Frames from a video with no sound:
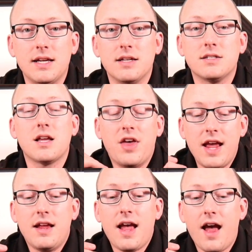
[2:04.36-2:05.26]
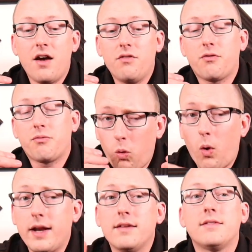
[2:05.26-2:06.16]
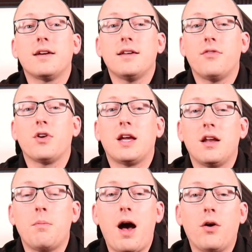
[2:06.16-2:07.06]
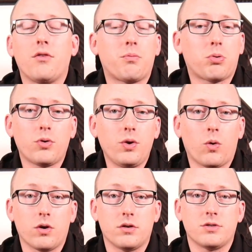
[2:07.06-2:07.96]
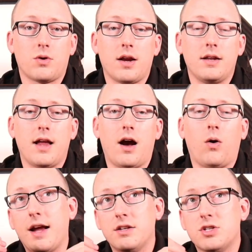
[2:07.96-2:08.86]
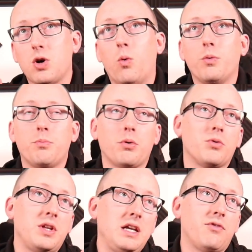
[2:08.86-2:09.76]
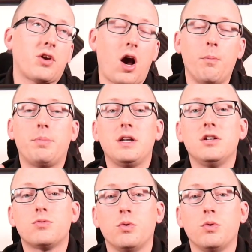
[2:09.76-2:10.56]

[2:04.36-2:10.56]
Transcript: is they have quite a significant amount of pre-orders right now. I don't believe companies